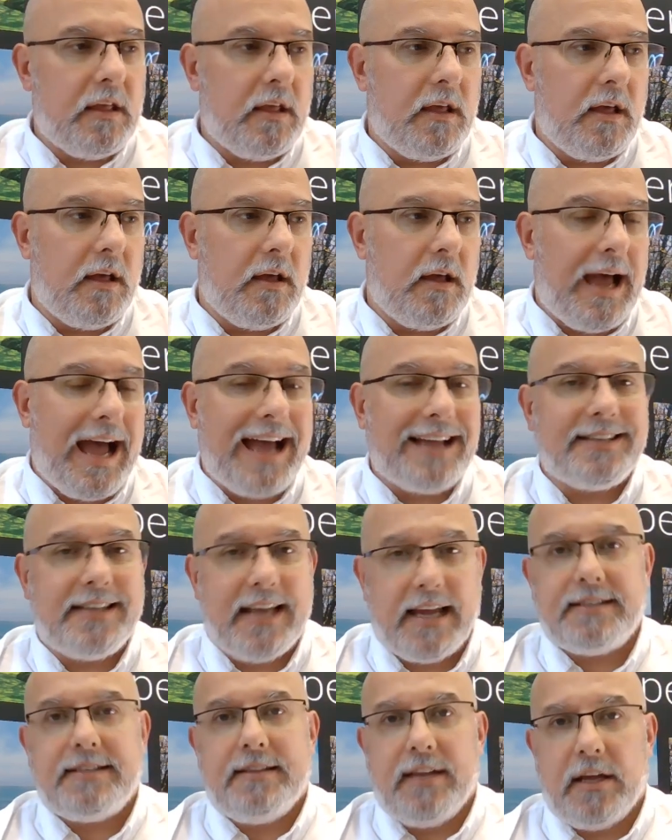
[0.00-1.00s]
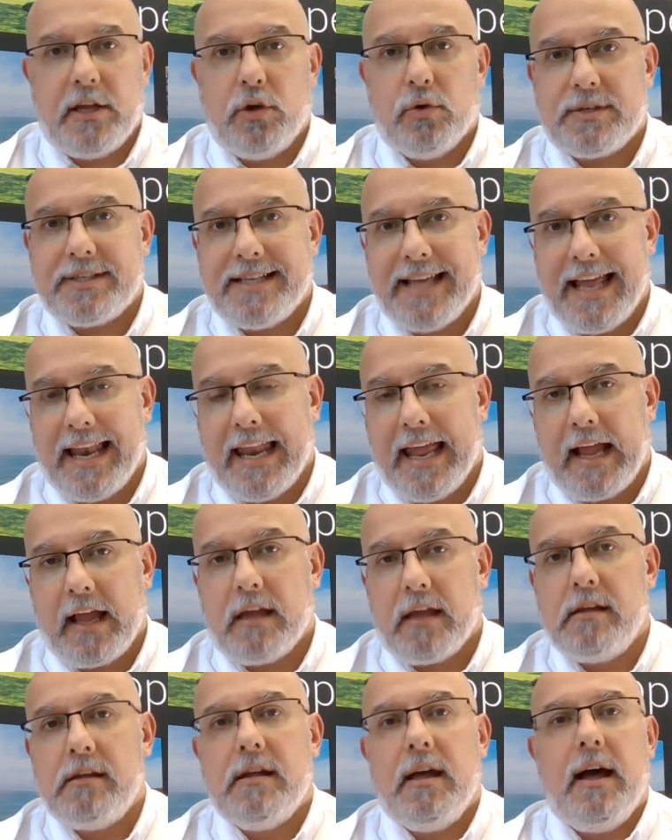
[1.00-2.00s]
assets that you're
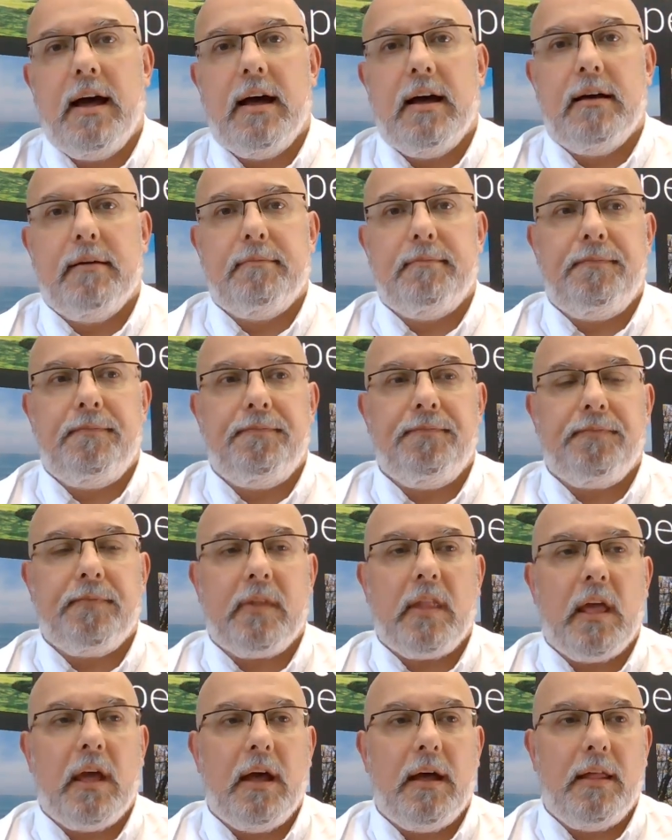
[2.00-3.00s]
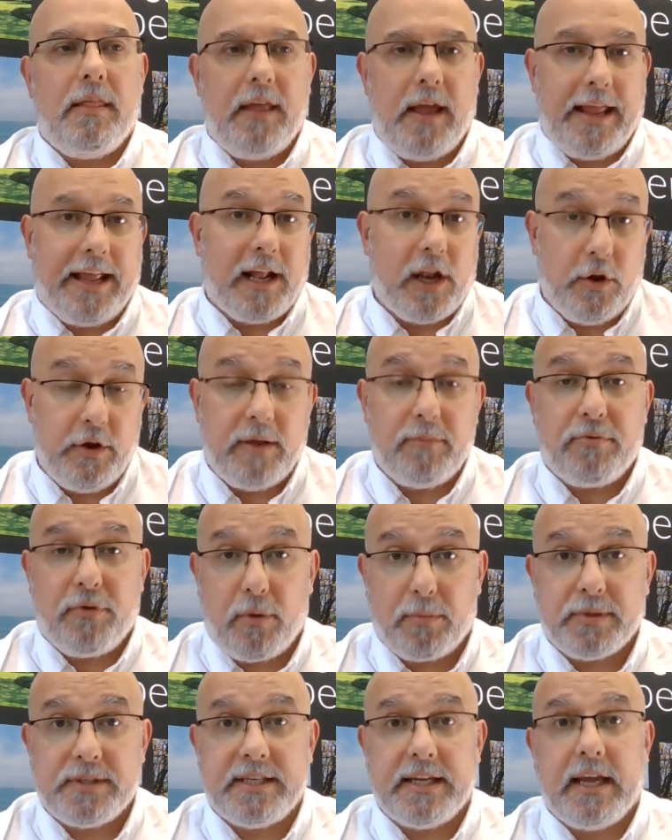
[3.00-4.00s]
selling, including
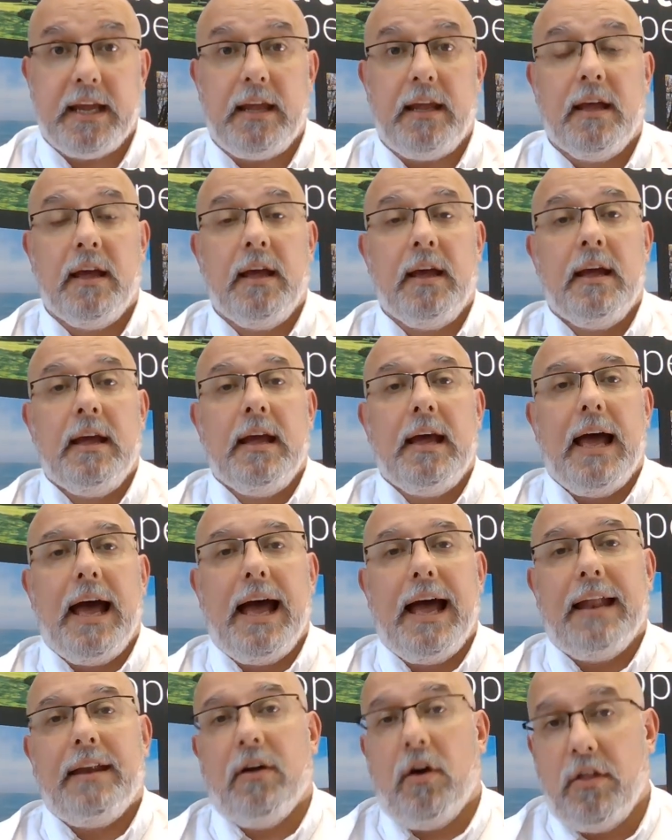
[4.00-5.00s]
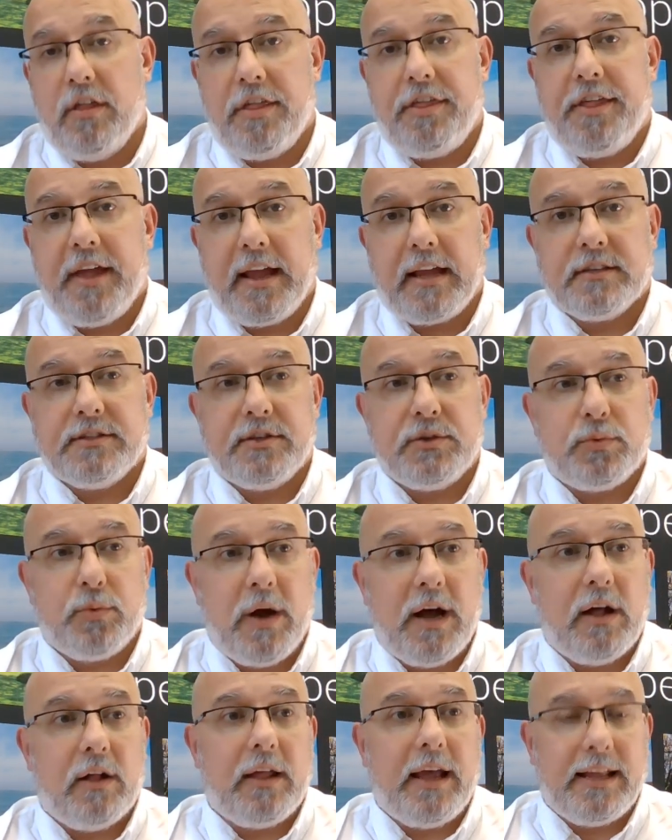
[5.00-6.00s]
property and other things as
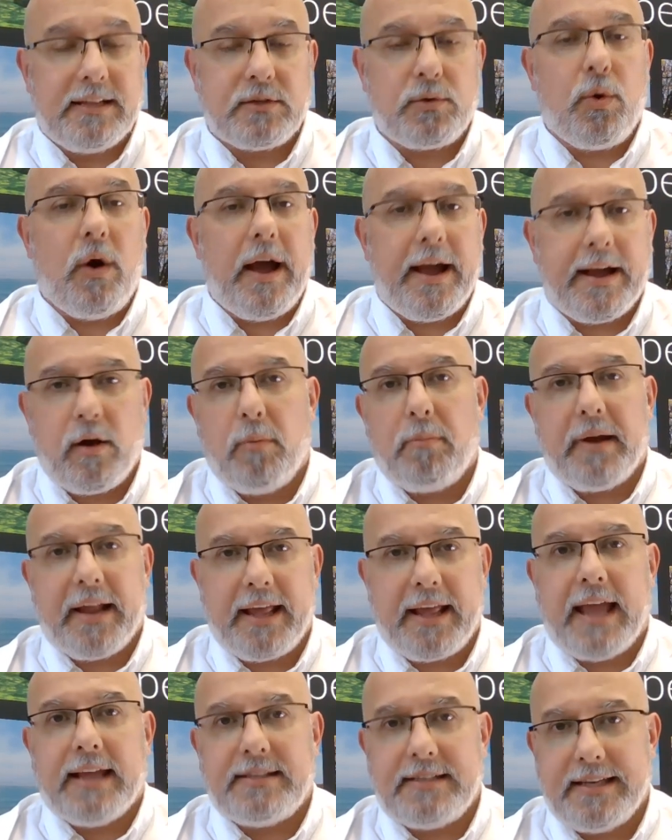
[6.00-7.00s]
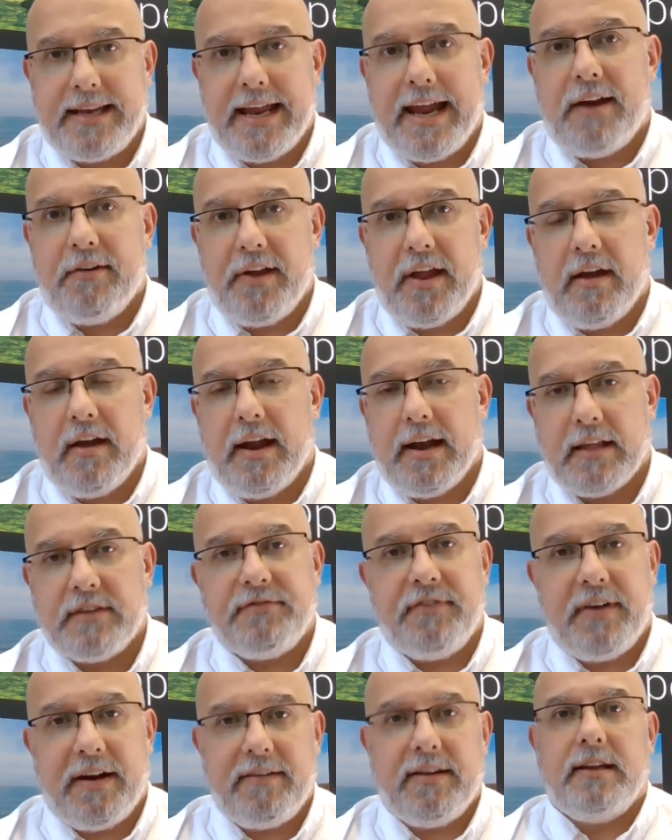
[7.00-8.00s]
well. It's quite a complicated area, and
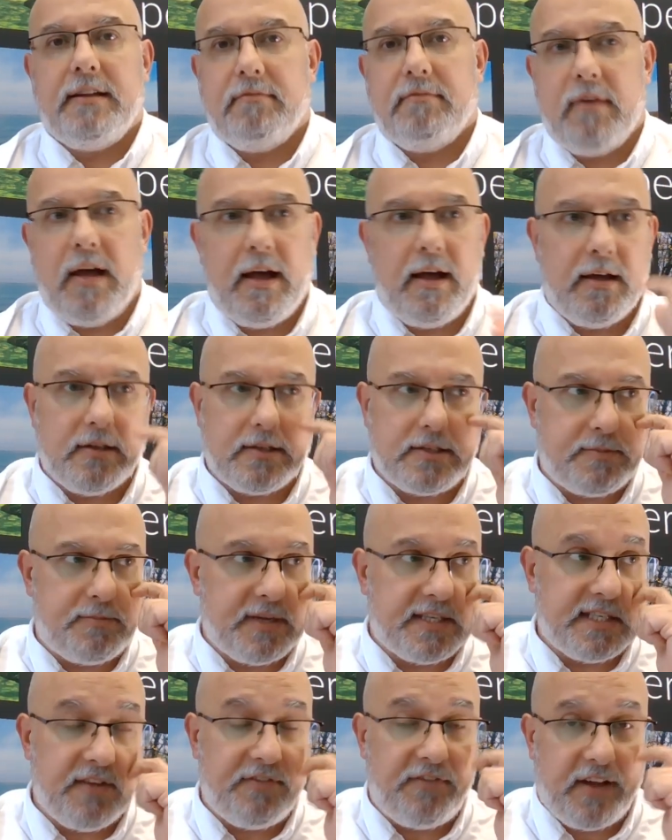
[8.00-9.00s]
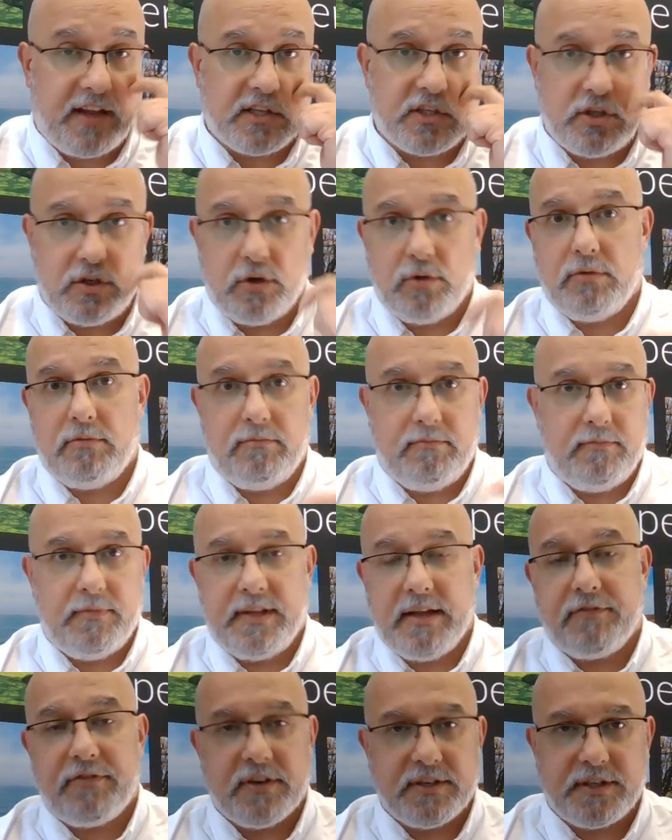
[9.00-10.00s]
it's very specific to
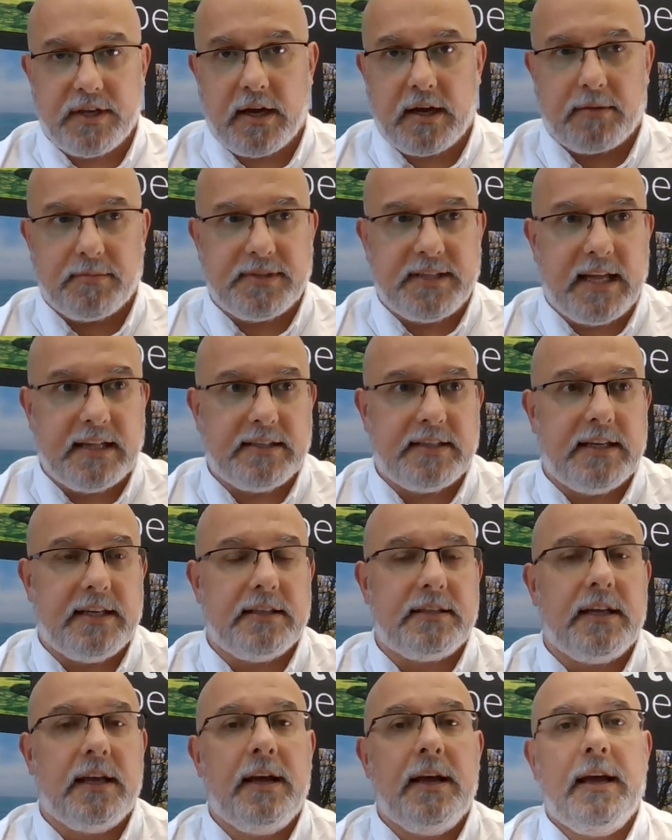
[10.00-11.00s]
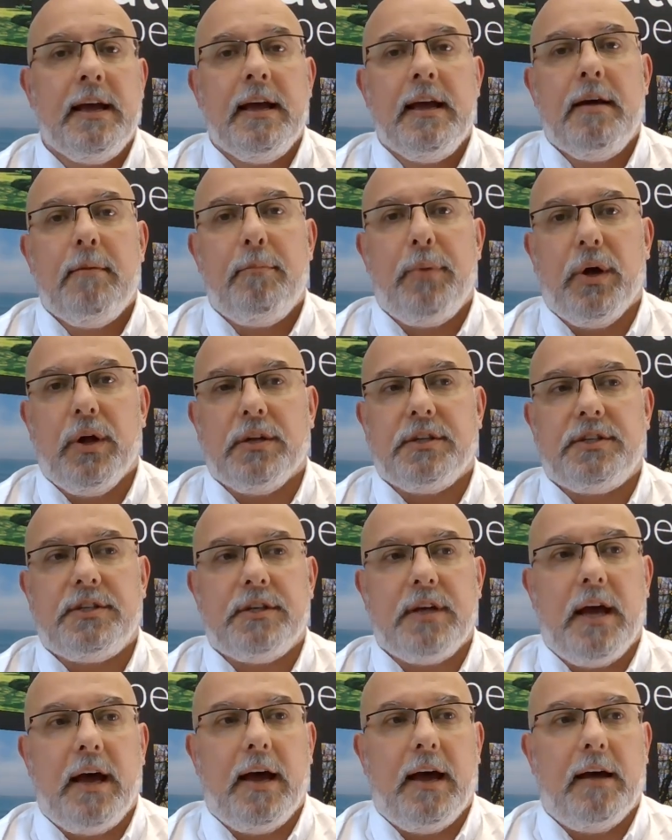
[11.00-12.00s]
different circumstances,
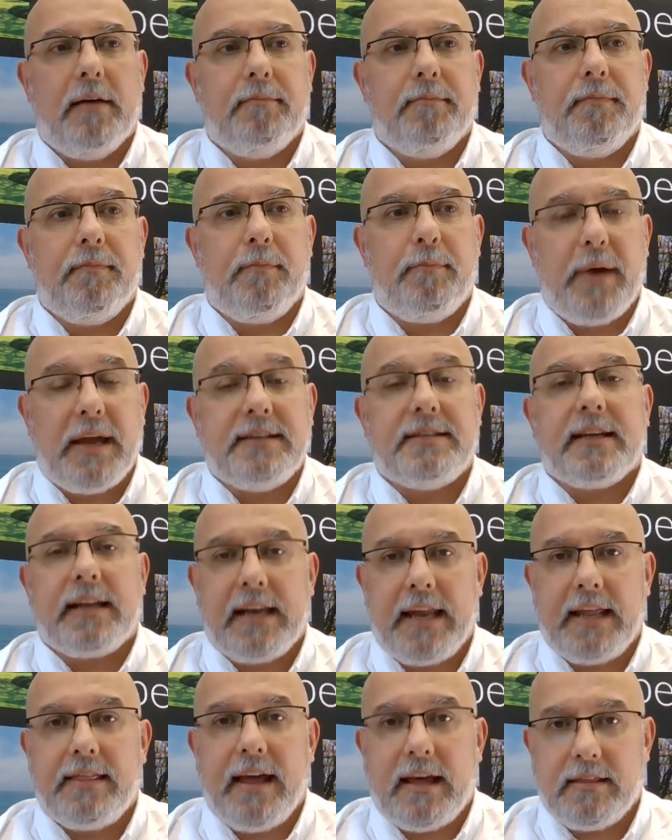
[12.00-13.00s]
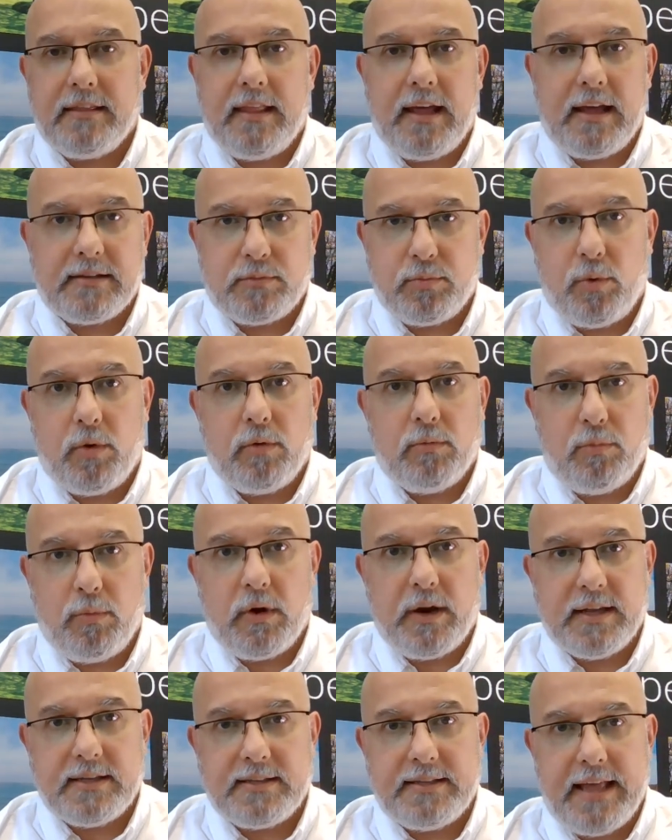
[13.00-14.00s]
but basically that's
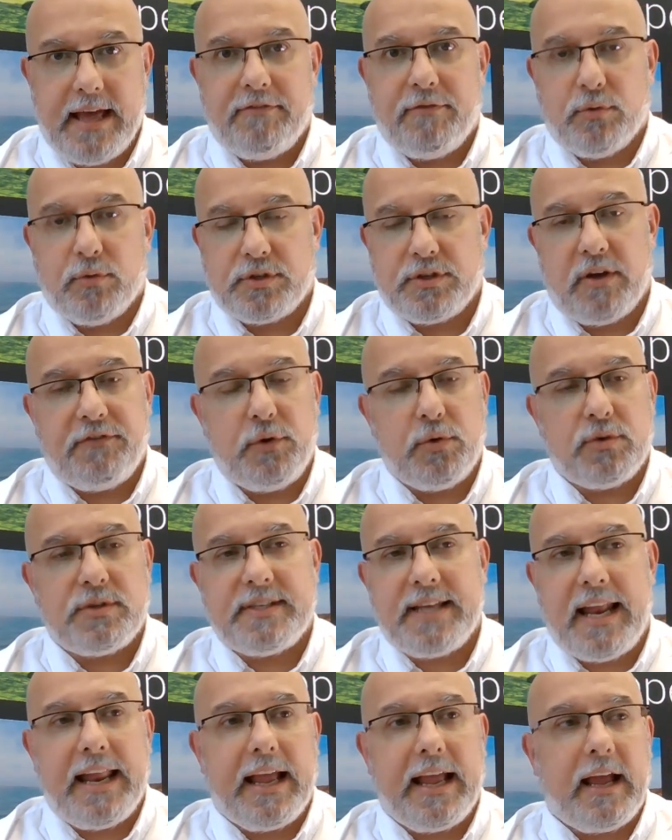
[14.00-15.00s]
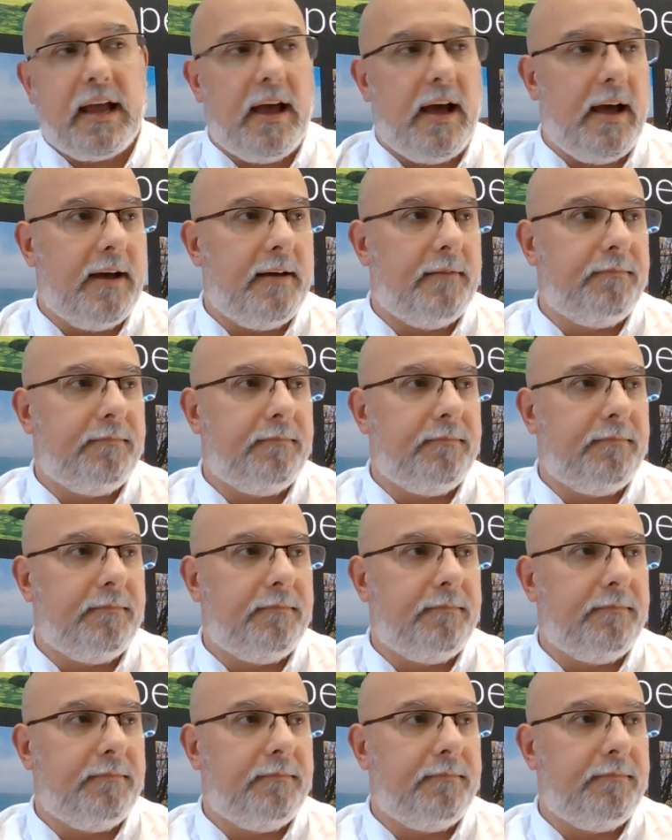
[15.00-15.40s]
what it's there for. So if you're selling